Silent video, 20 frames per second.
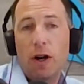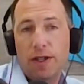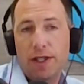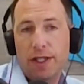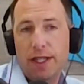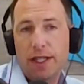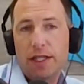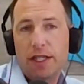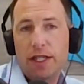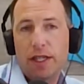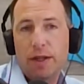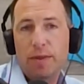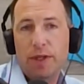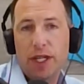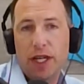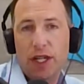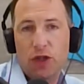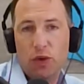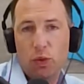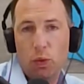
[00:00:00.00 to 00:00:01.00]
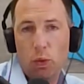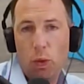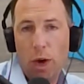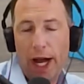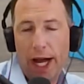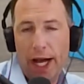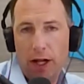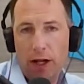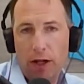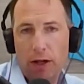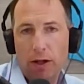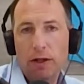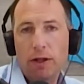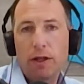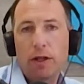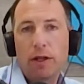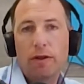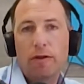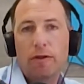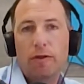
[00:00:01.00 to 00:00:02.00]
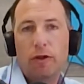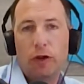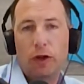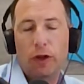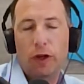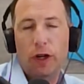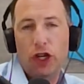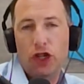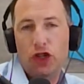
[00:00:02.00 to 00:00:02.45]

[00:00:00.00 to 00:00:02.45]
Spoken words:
system does well for